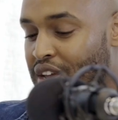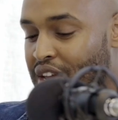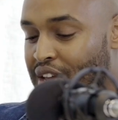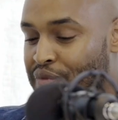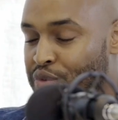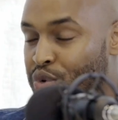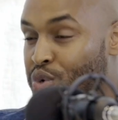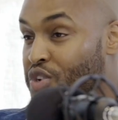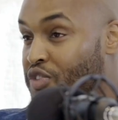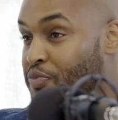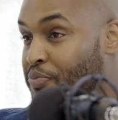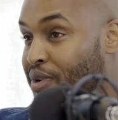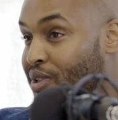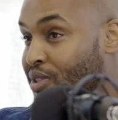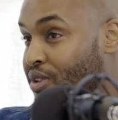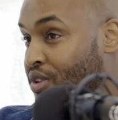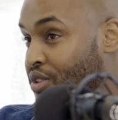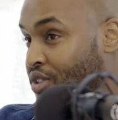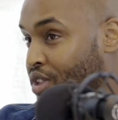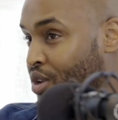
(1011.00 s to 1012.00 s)
if you just
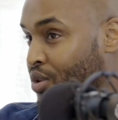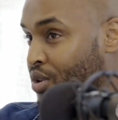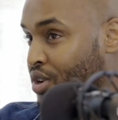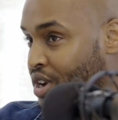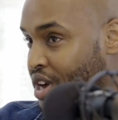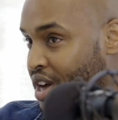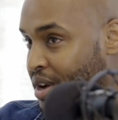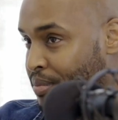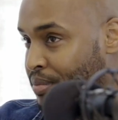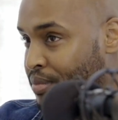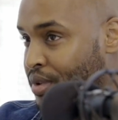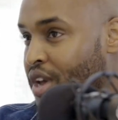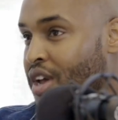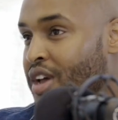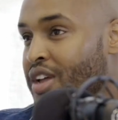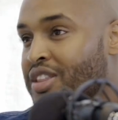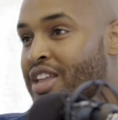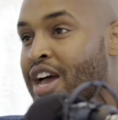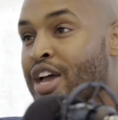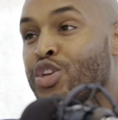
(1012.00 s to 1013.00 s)
build it, they'll come.
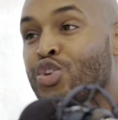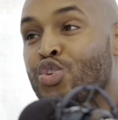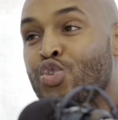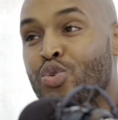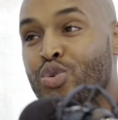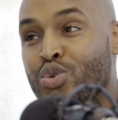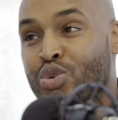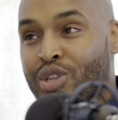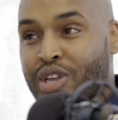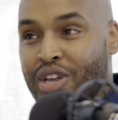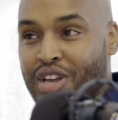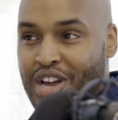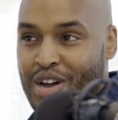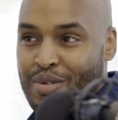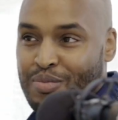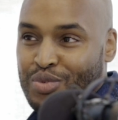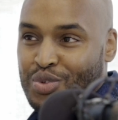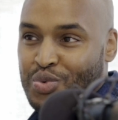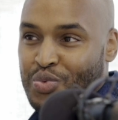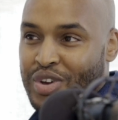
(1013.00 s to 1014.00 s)
That usually
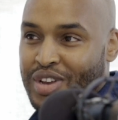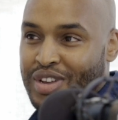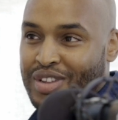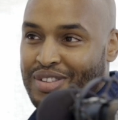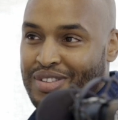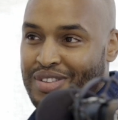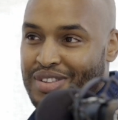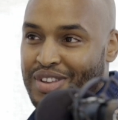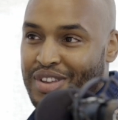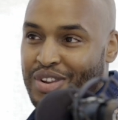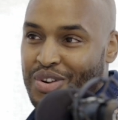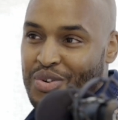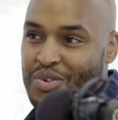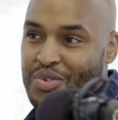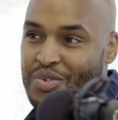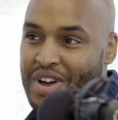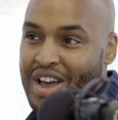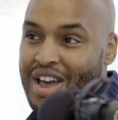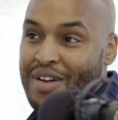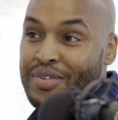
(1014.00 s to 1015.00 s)
comes with
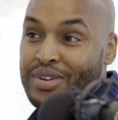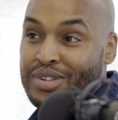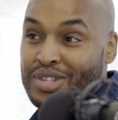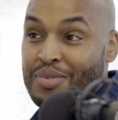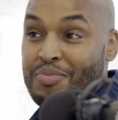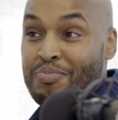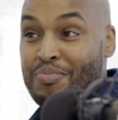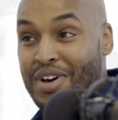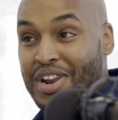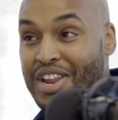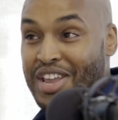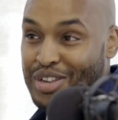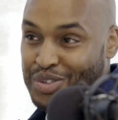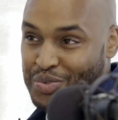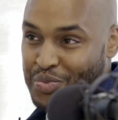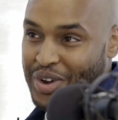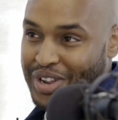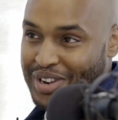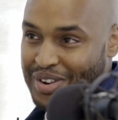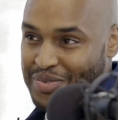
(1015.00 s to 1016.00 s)
having some money as
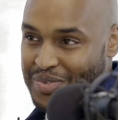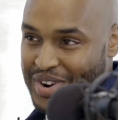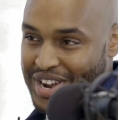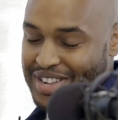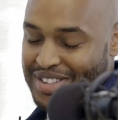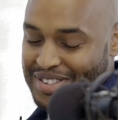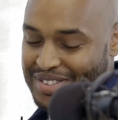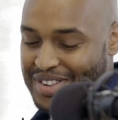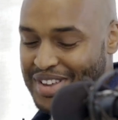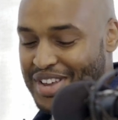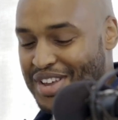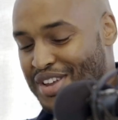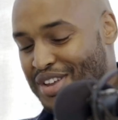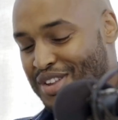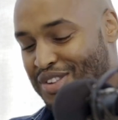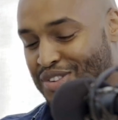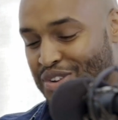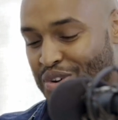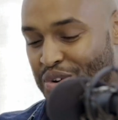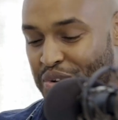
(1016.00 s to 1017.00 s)
well,
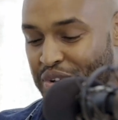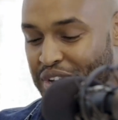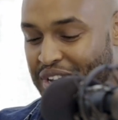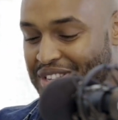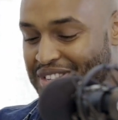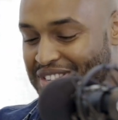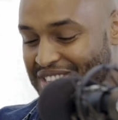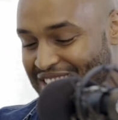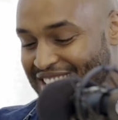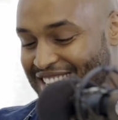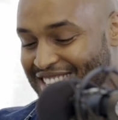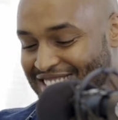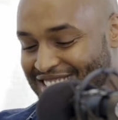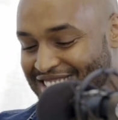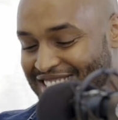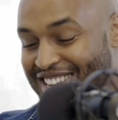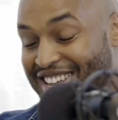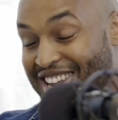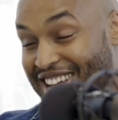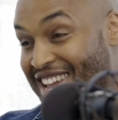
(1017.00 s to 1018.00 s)
right? So
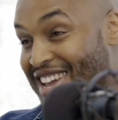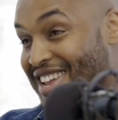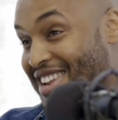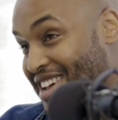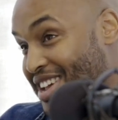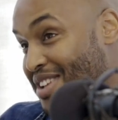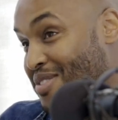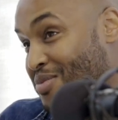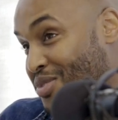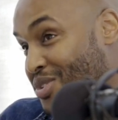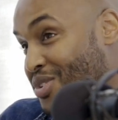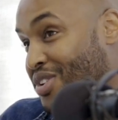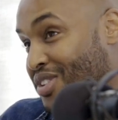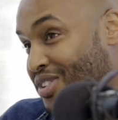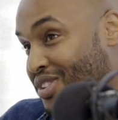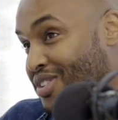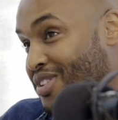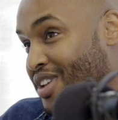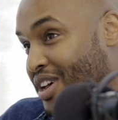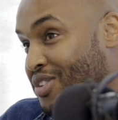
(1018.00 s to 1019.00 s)
it's you
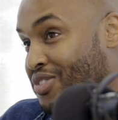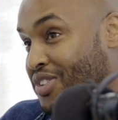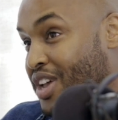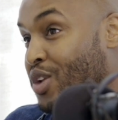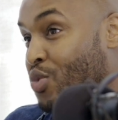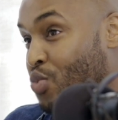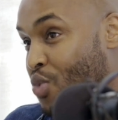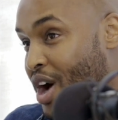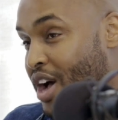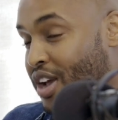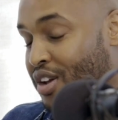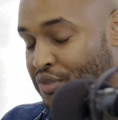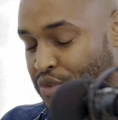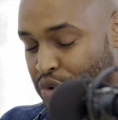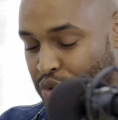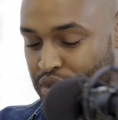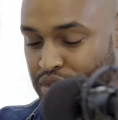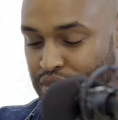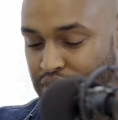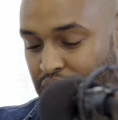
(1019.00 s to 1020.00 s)
can understand why, of
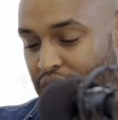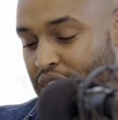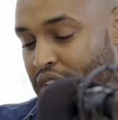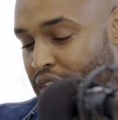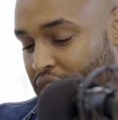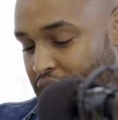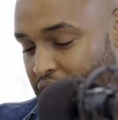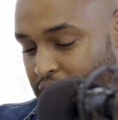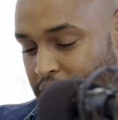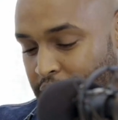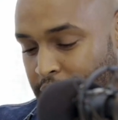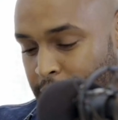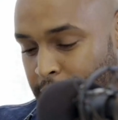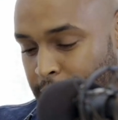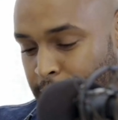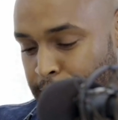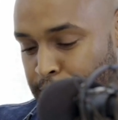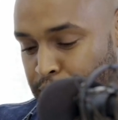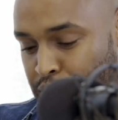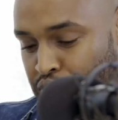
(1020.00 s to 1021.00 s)
course.
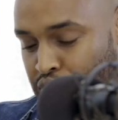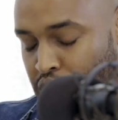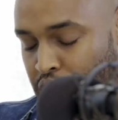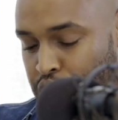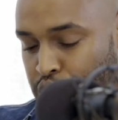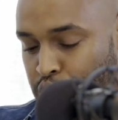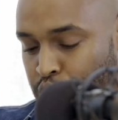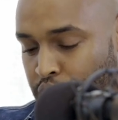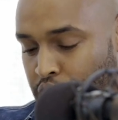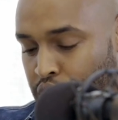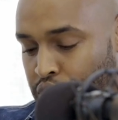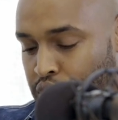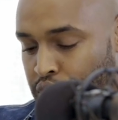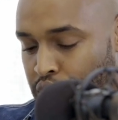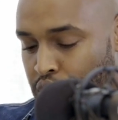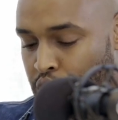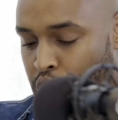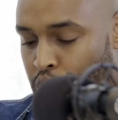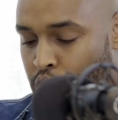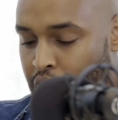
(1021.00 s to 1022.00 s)
So I just wanted to
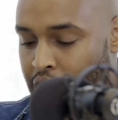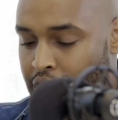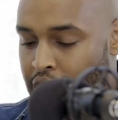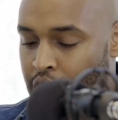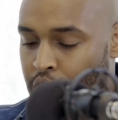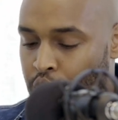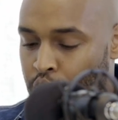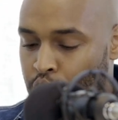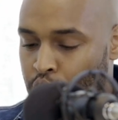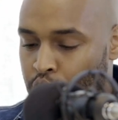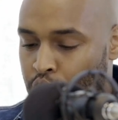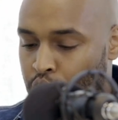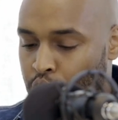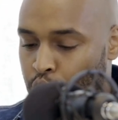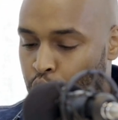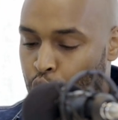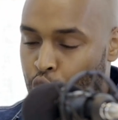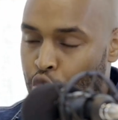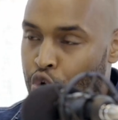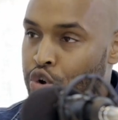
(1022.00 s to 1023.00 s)
know, how
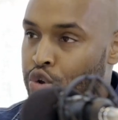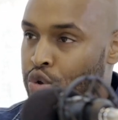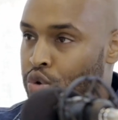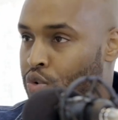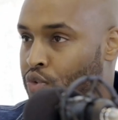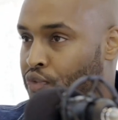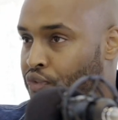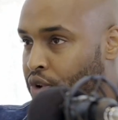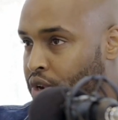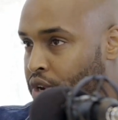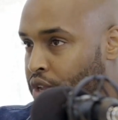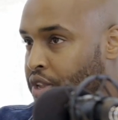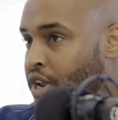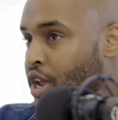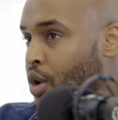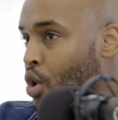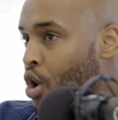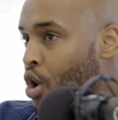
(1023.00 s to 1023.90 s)
were you funded and how